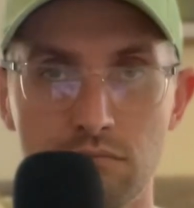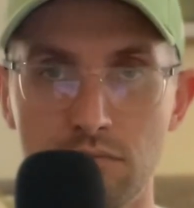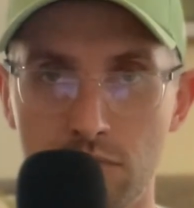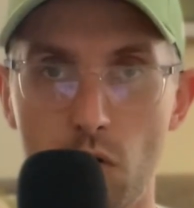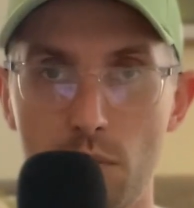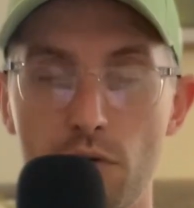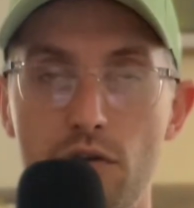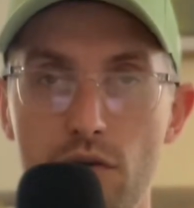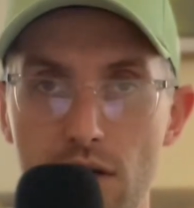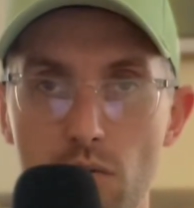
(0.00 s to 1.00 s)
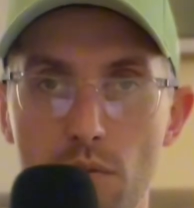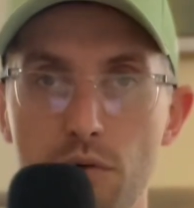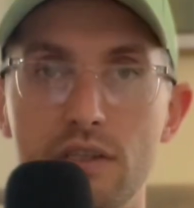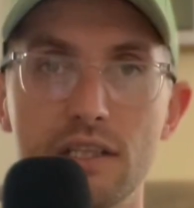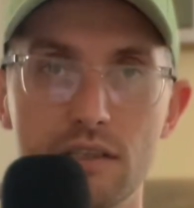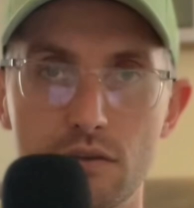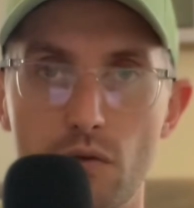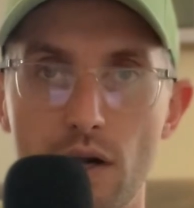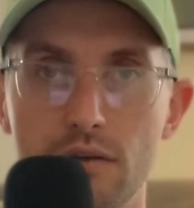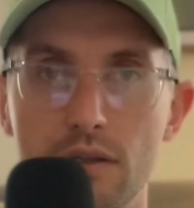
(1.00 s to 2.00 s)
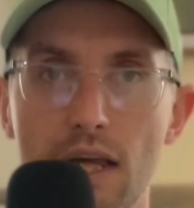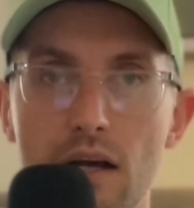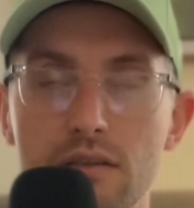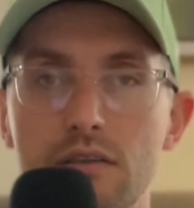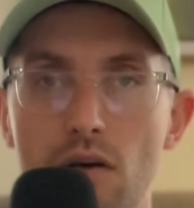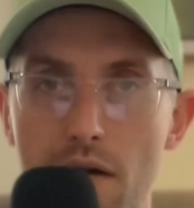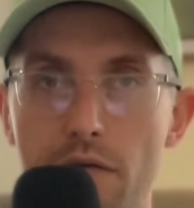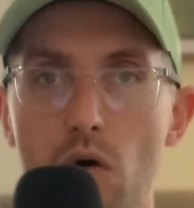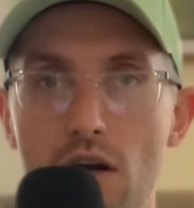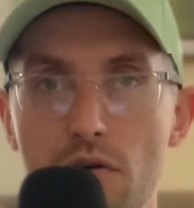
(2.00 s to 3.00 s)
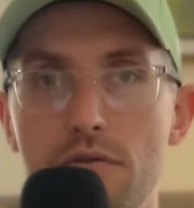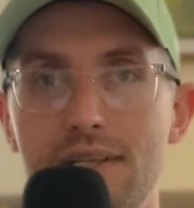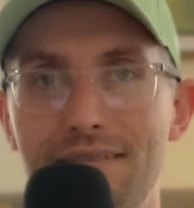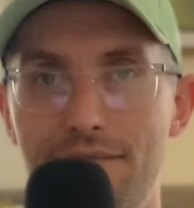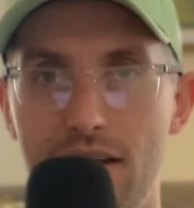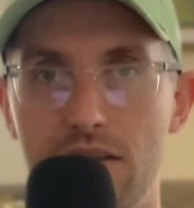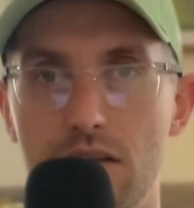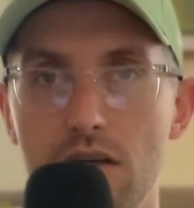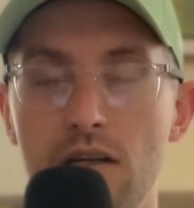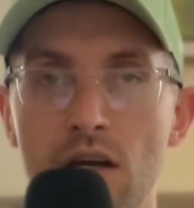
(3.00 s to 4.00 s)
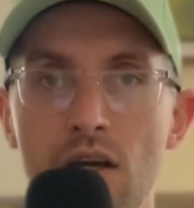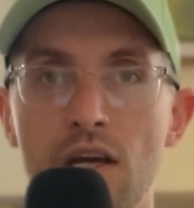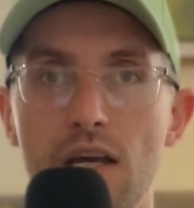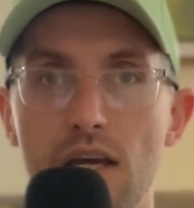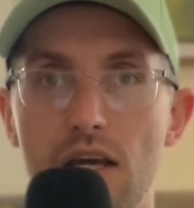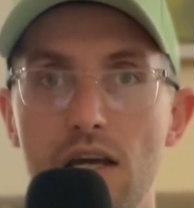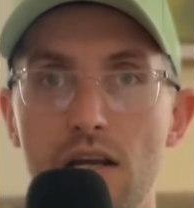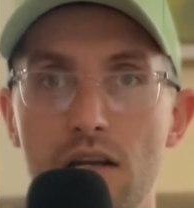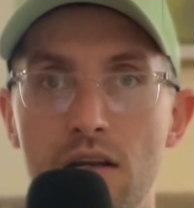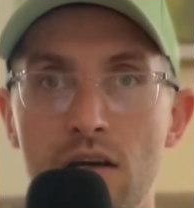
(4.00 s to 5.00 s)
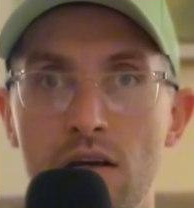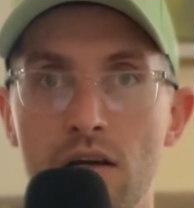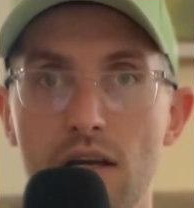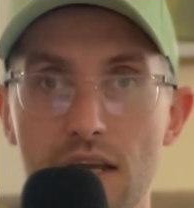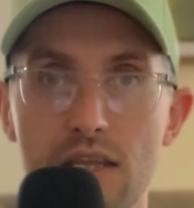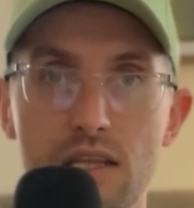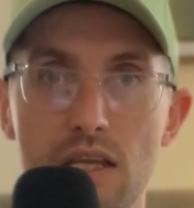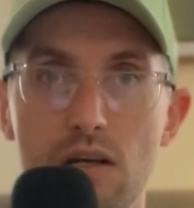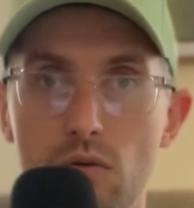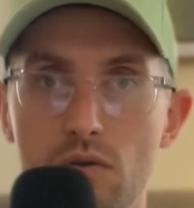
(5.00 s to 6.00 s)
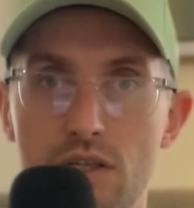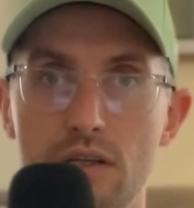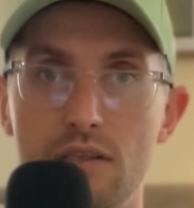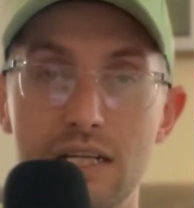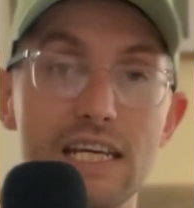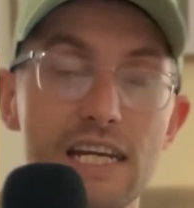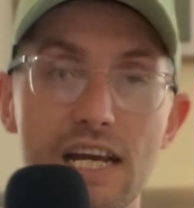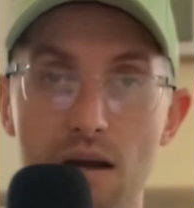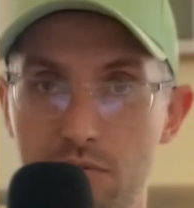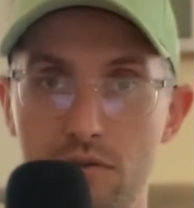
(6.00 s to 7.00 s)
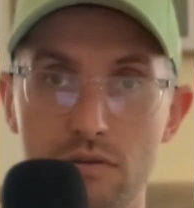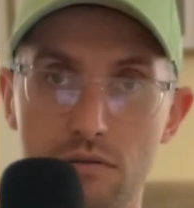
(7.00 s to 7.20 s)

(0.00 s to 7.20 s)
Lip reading: 1.3, 1.6 is 300,000. So everyone who's invested in the launches leading up to the